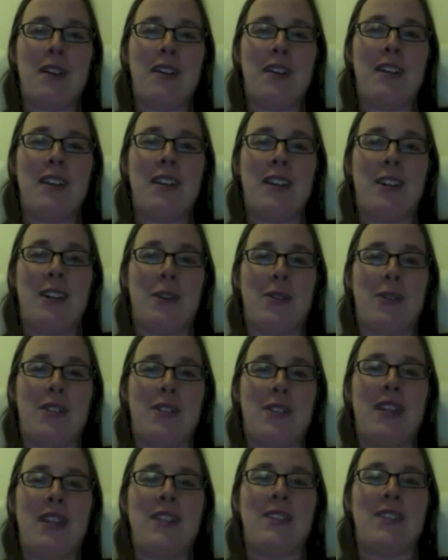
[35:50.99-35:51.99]
you know
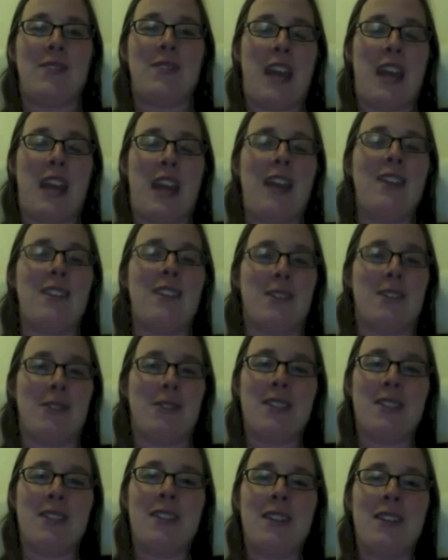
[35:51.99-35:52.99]
seas of sand
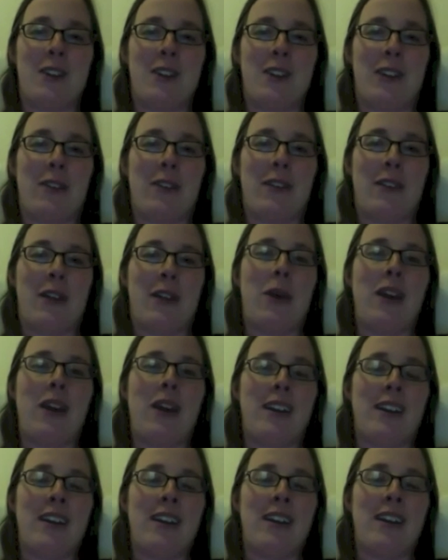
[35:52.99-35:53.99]
dunes around the
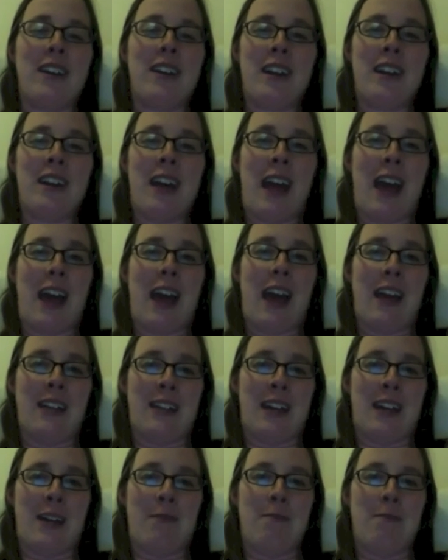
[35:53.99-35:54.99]
equator and
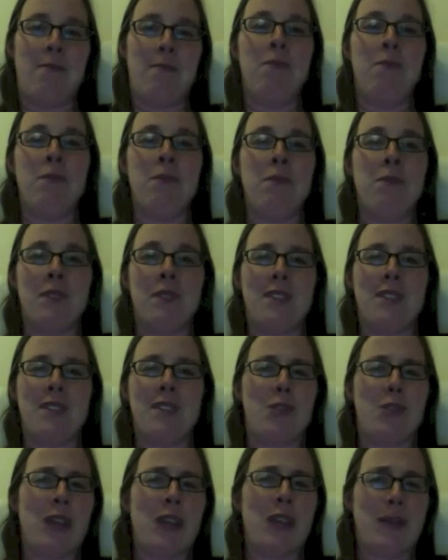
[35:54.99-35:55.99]
um,
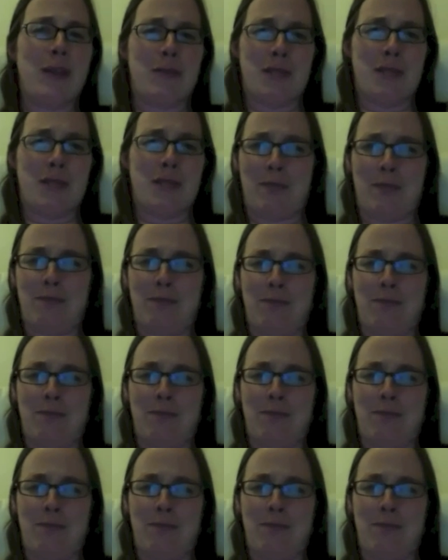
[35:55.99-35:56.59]
streams and